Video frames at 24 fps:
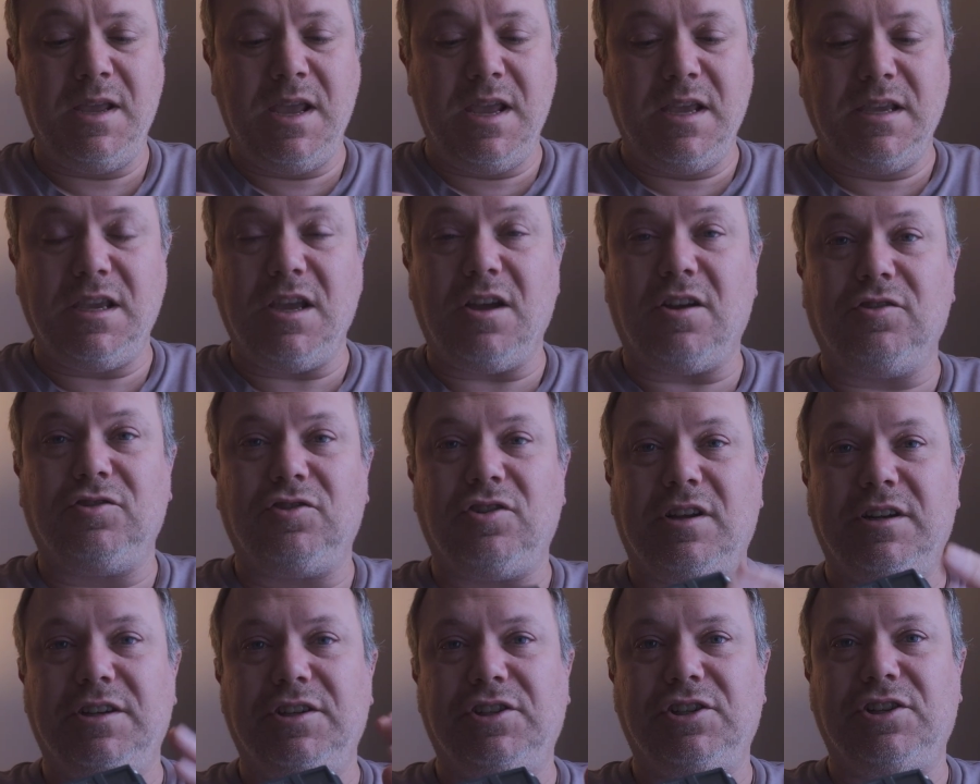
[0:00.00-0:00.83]
Yeah, I'll
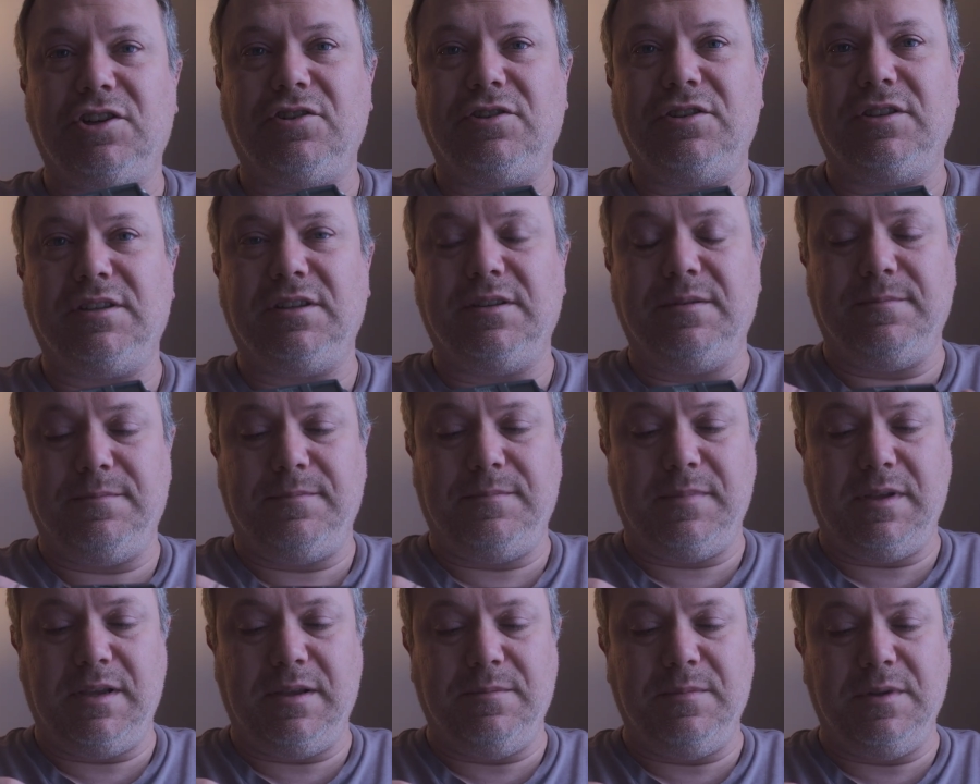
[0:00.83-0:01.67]
try to show
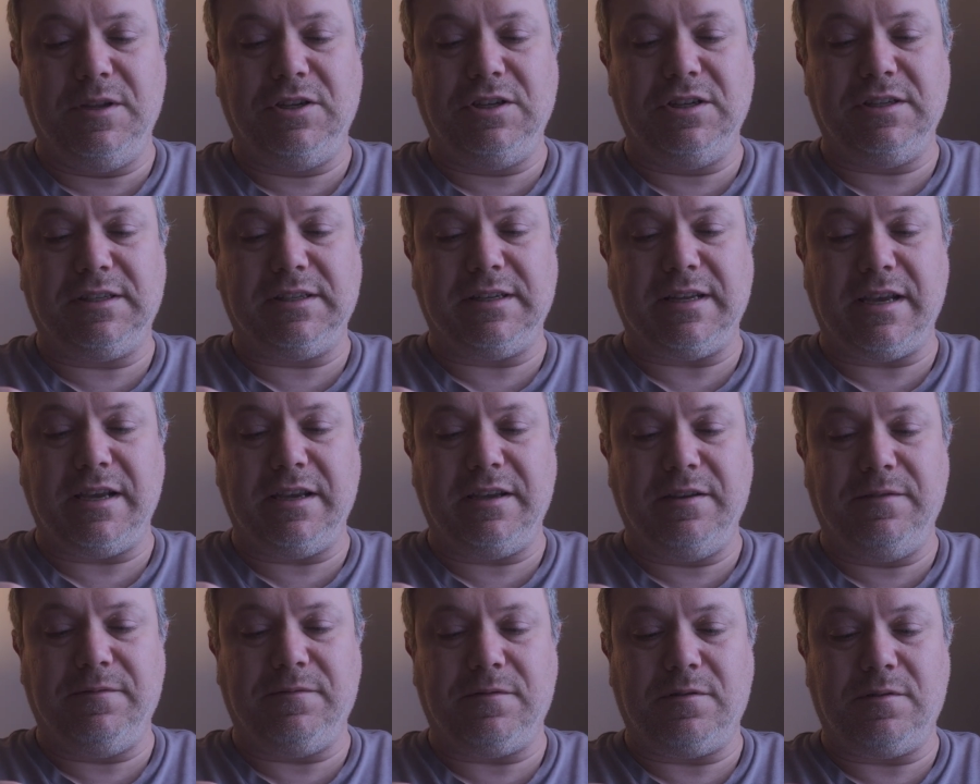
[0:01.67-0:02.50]
some images
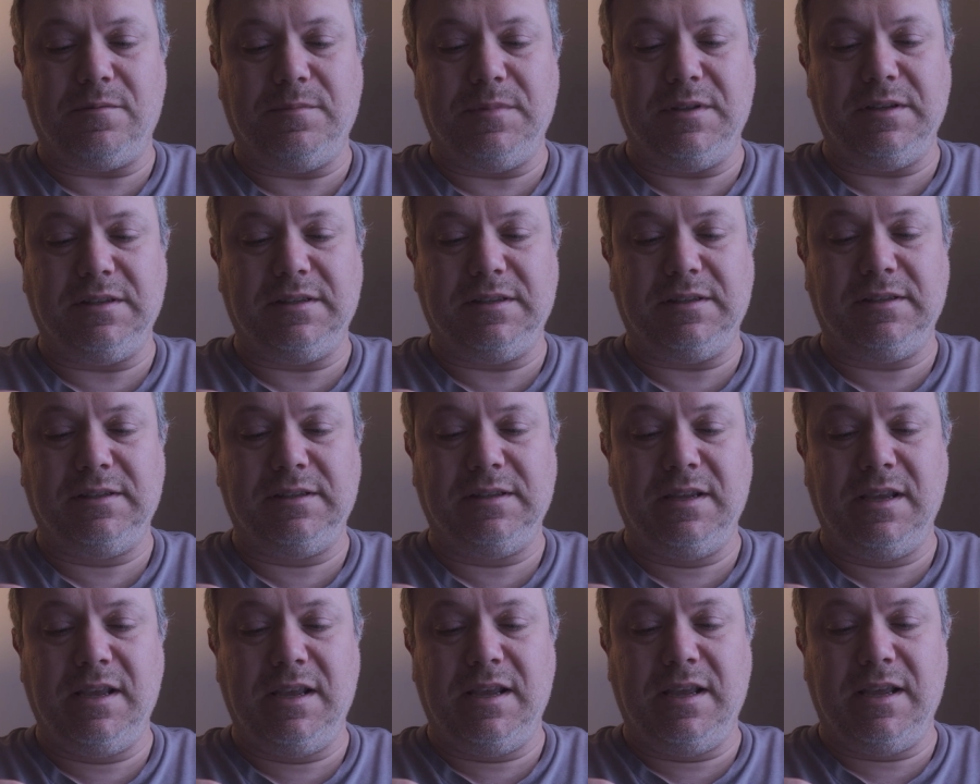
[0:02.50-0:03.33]
taken from this
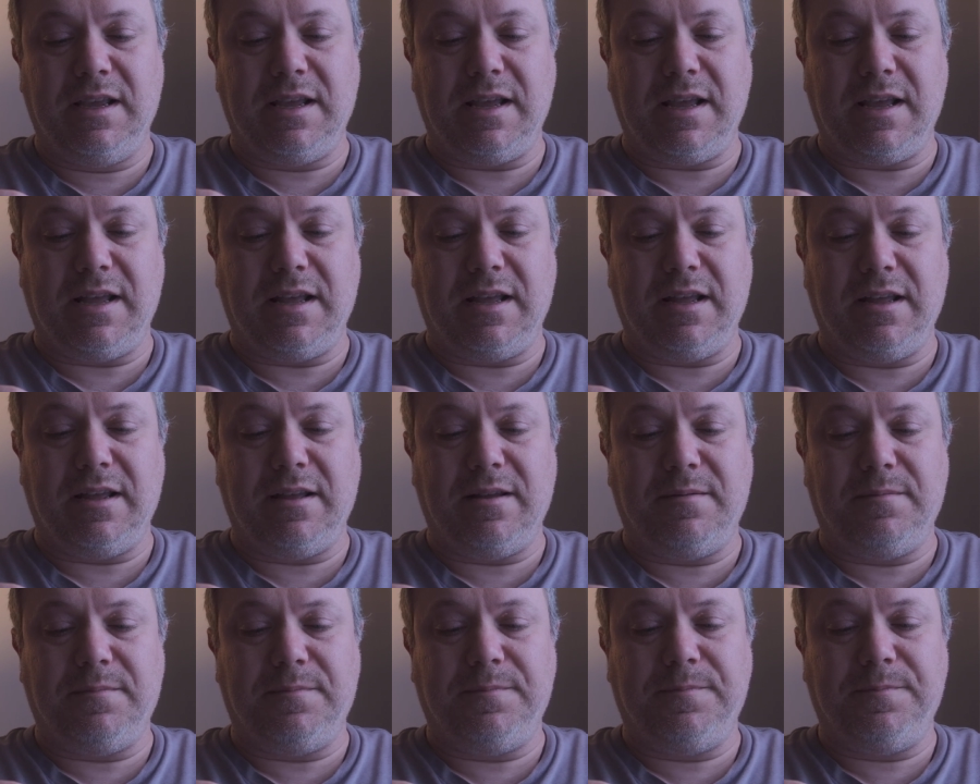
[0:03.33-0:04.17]

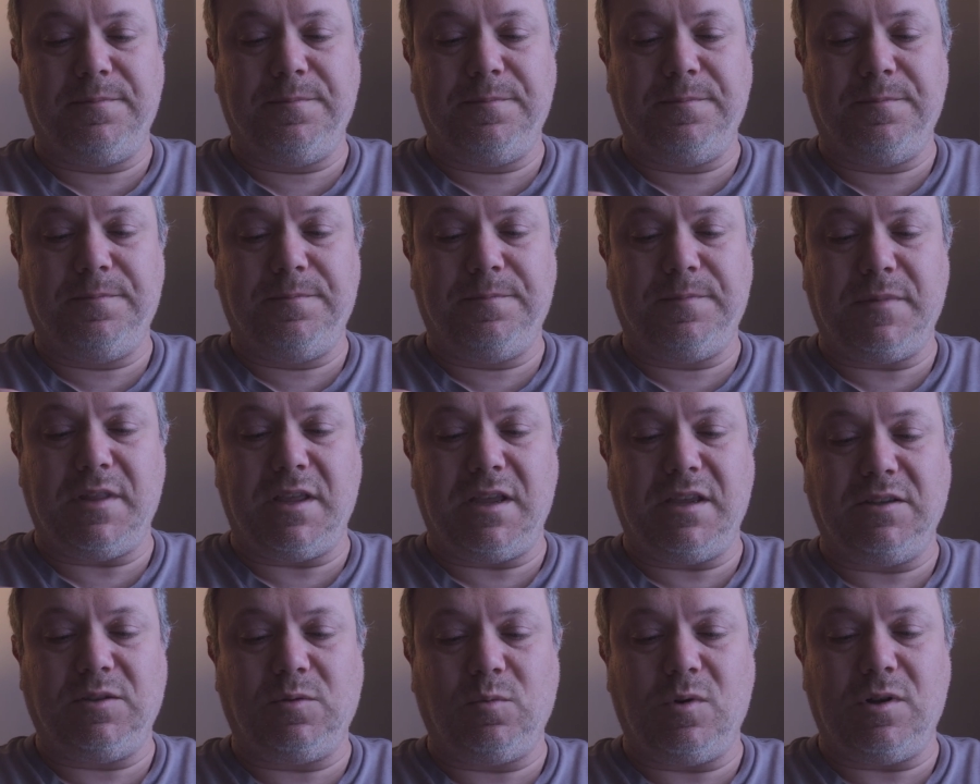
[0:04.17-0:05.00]

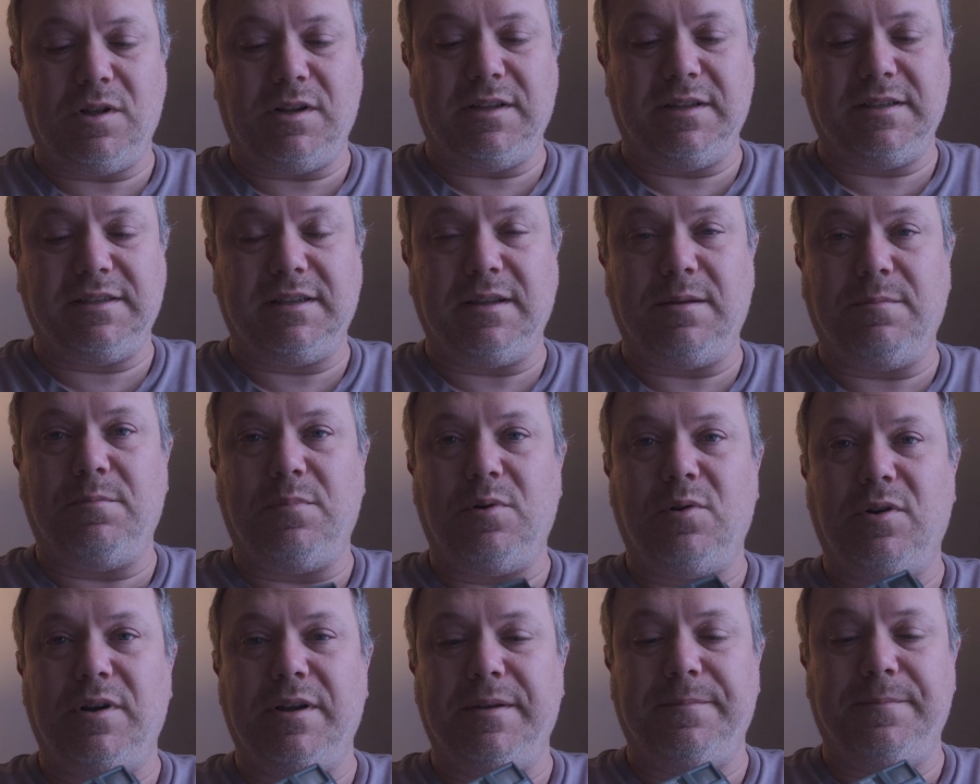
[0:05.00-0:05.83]
as well at some
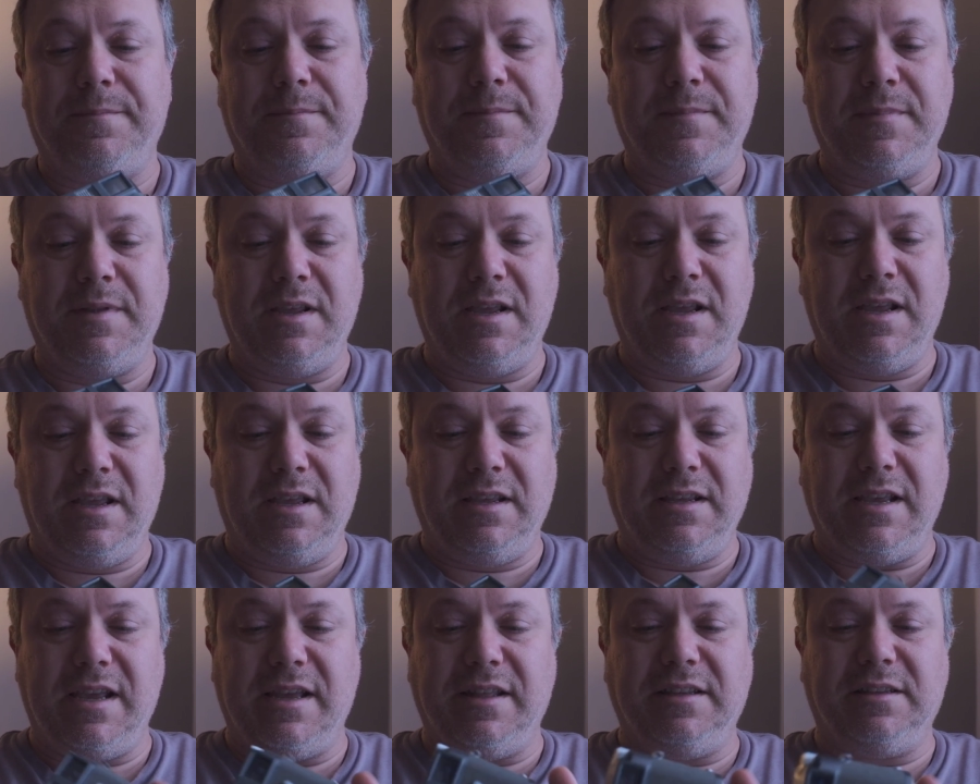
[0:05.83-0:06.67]
point.
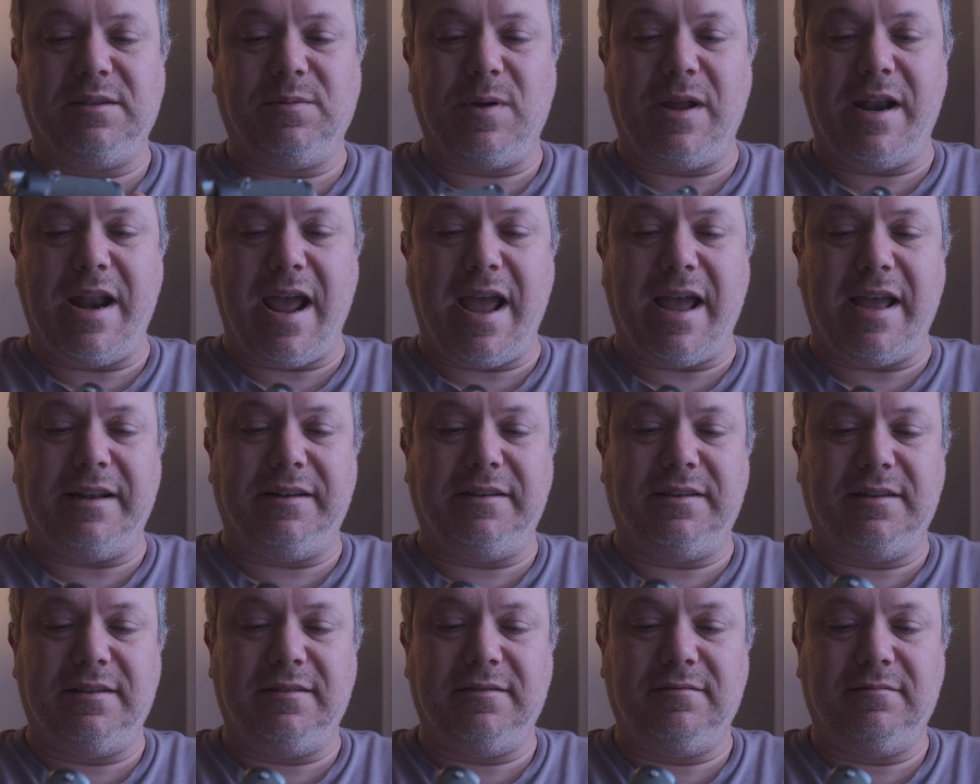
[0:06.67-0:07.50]
Yeah, this one
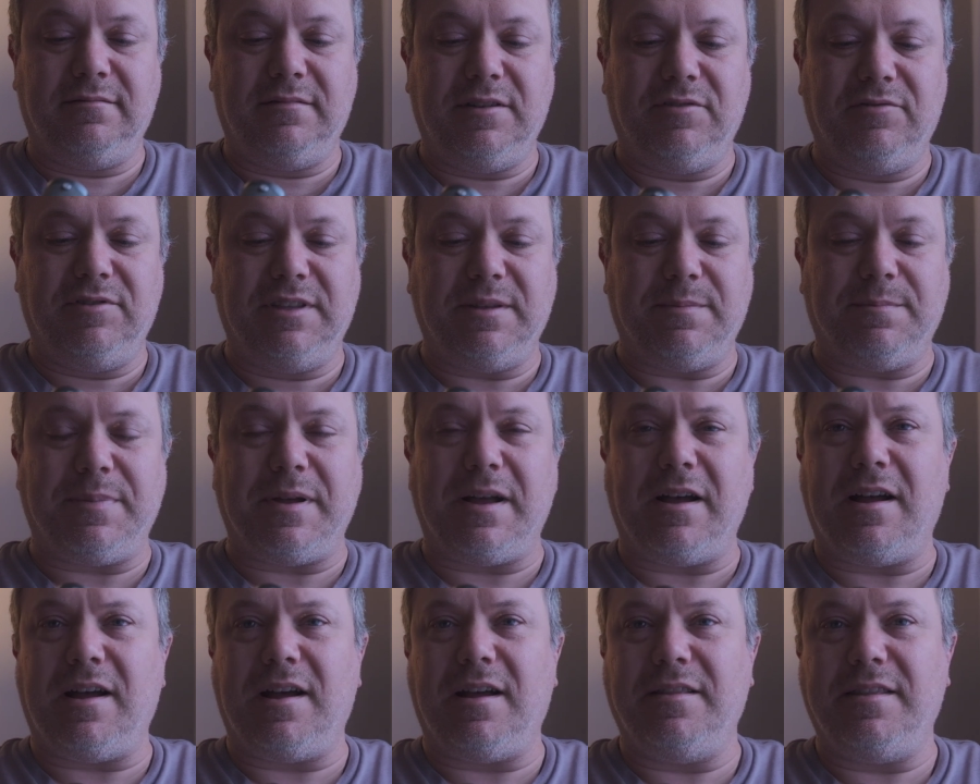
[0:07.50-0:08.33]
there is a
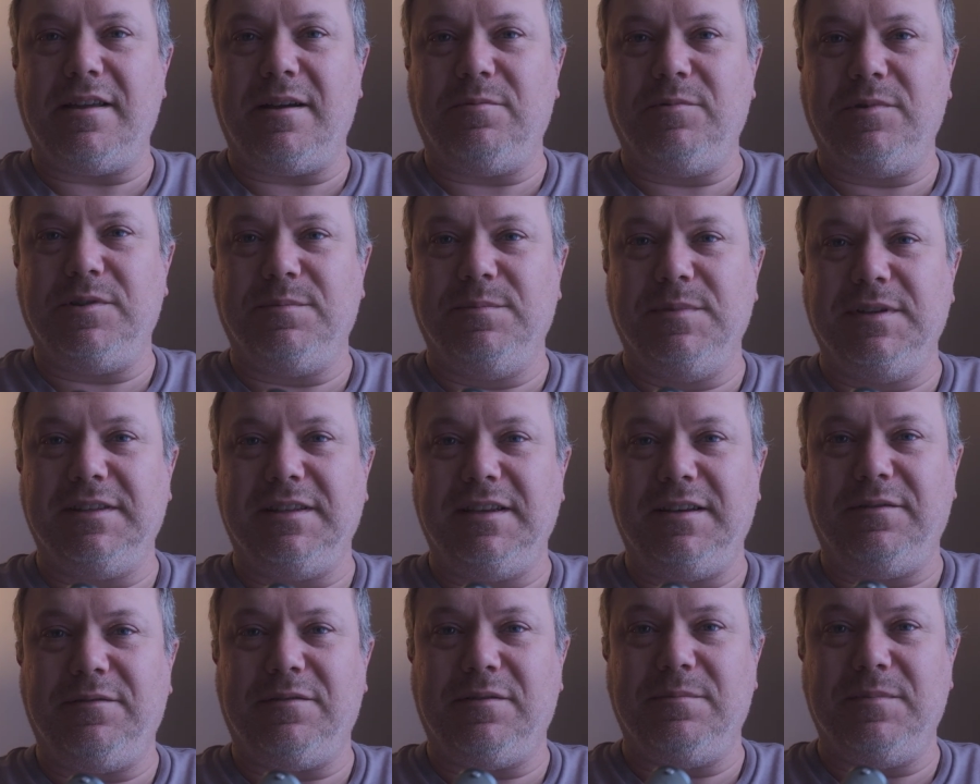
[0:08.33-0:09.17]
part that was
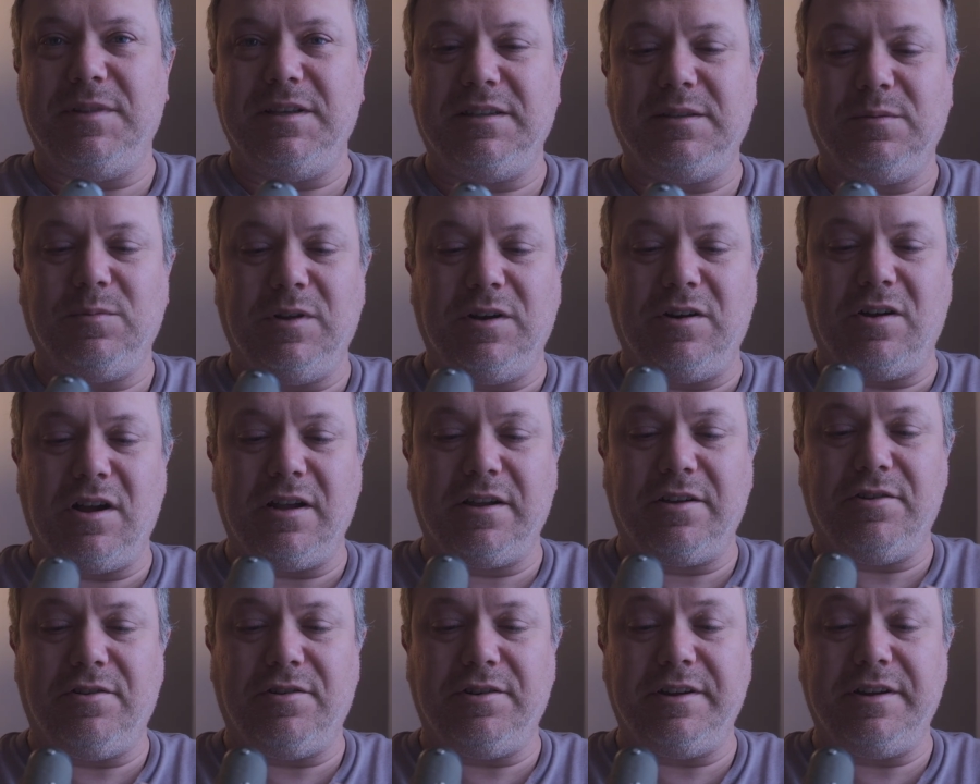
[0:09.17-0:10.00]
missing from this when I
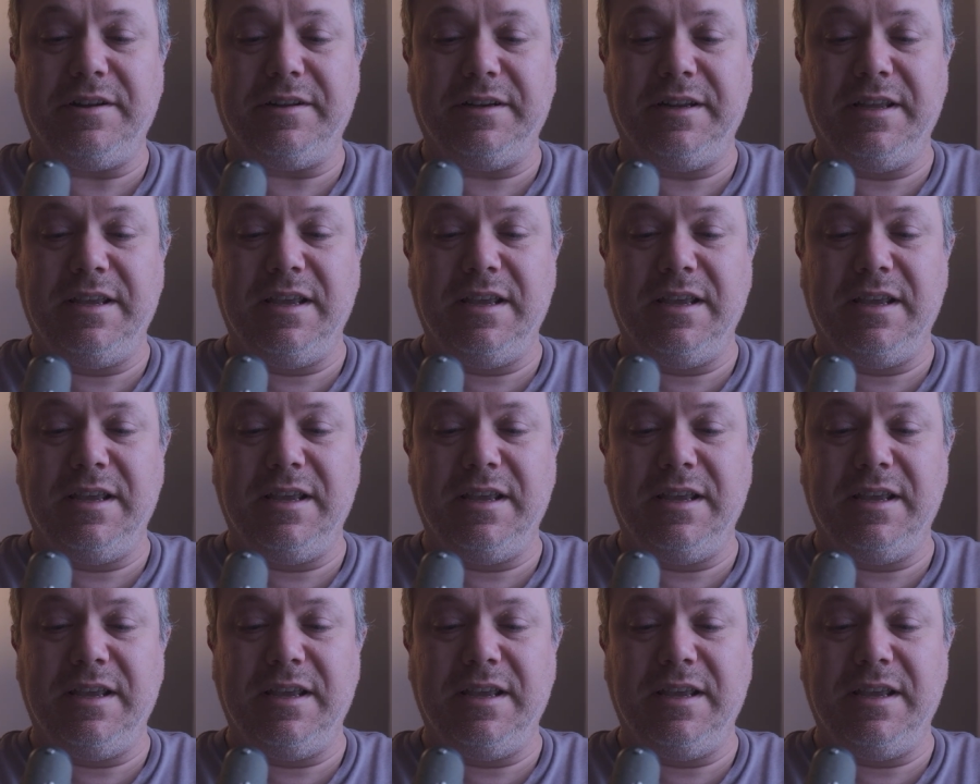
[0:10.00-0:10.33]
got it.